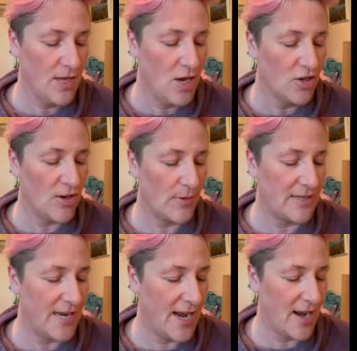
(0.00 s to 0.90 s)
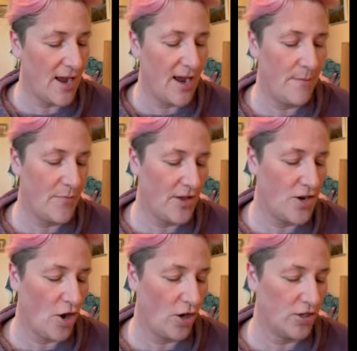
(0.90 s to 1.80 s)
so I'm going to take the
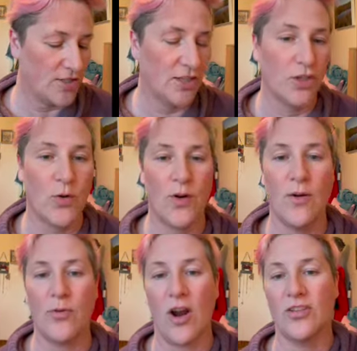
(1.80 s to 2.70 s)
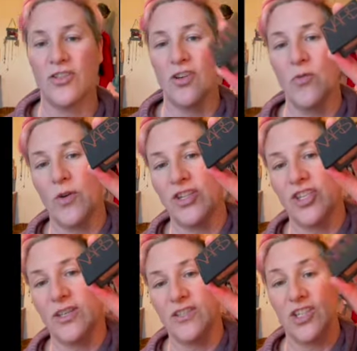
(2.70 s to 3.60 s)
Nars Laguna bronzer, which
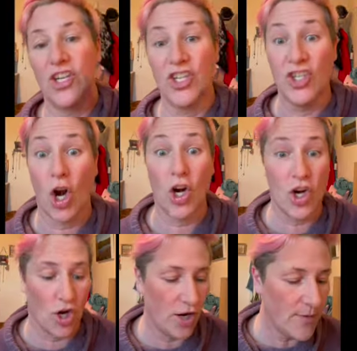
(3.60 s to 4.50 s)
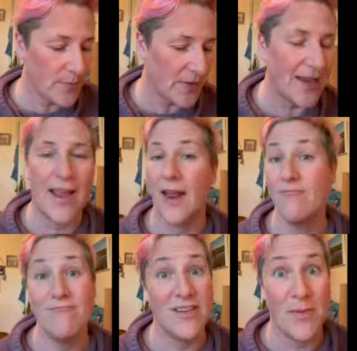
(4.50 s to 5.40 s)
is darker.
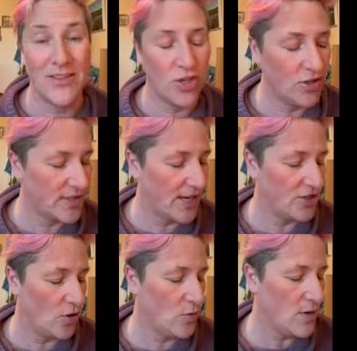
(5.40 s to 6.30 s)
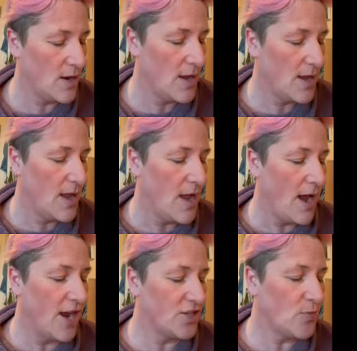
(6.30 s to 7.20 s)
Again, depends on your skin tone.
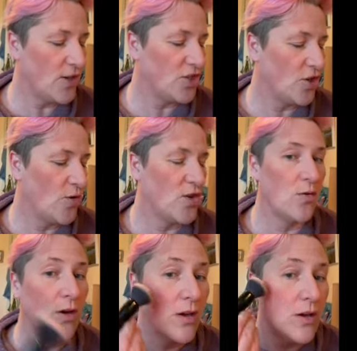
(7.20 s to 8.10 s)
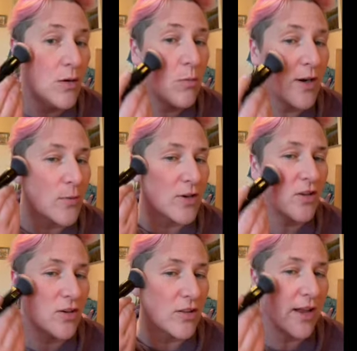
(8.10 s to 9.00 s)
I just want to show you what it would
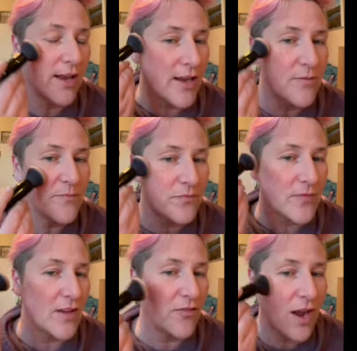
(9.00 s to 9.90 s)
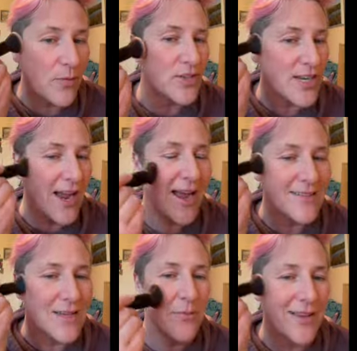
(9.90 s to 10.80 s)
look like if I were to add
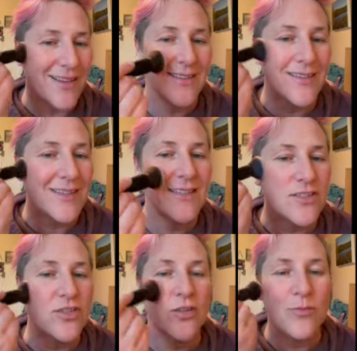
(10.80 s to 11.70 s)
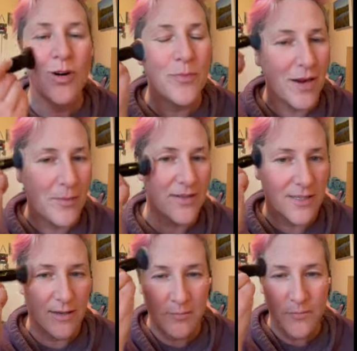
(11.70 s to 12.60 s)
something a little more
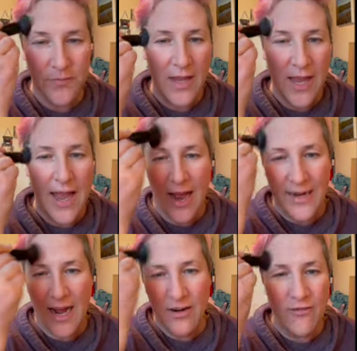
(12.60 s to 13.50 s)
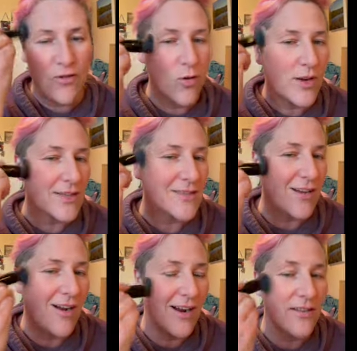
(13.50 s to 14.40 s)
pigmented and kind of focus
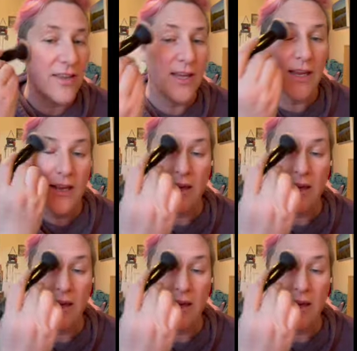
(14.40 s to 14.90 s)
on the